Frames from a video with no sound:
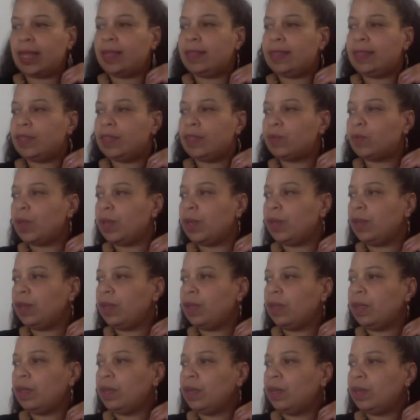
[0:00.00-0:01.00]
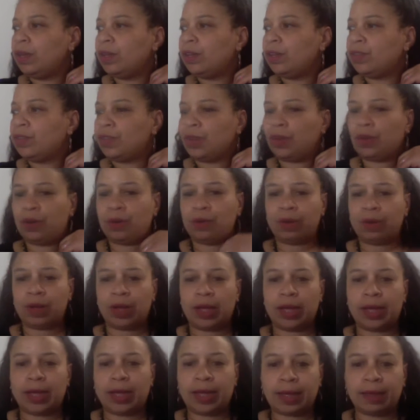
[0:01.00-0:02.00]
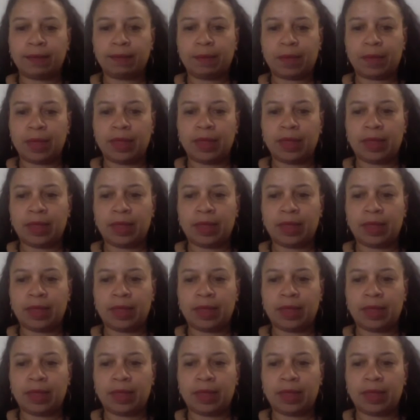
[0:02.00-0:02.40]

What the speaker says: and this one, so I